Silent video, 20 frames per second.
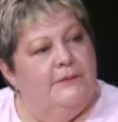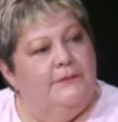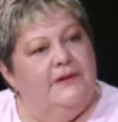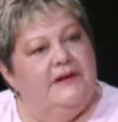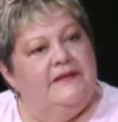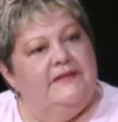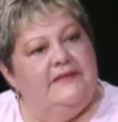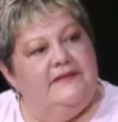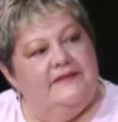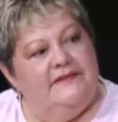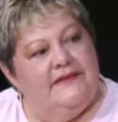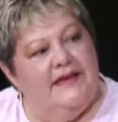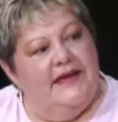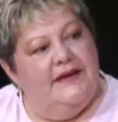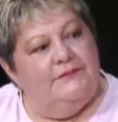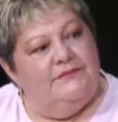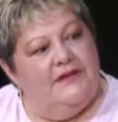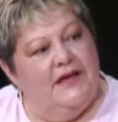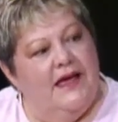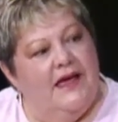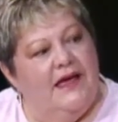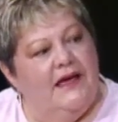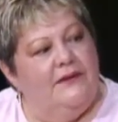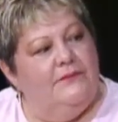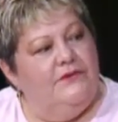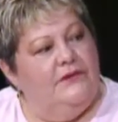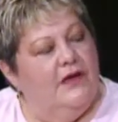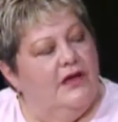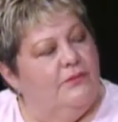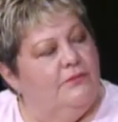but at the same
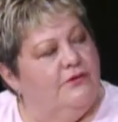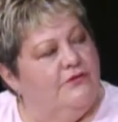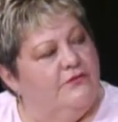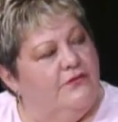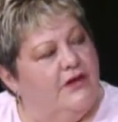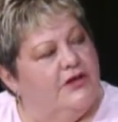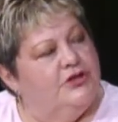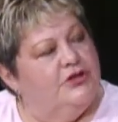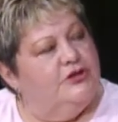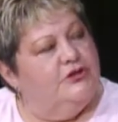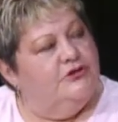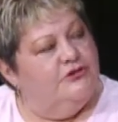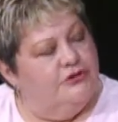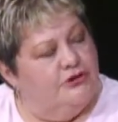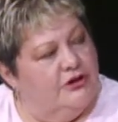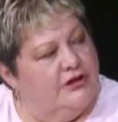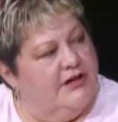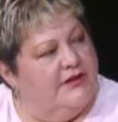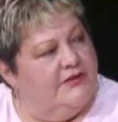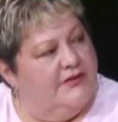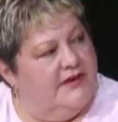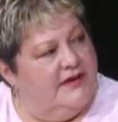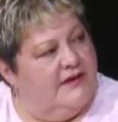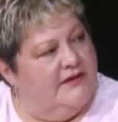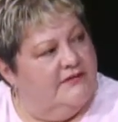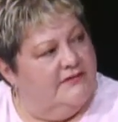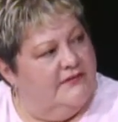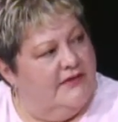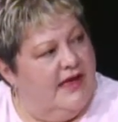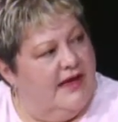time, young professionals look at
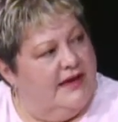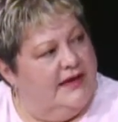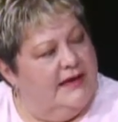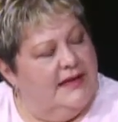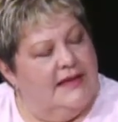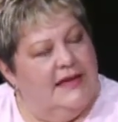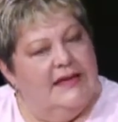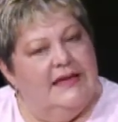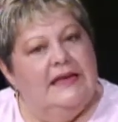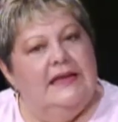things like,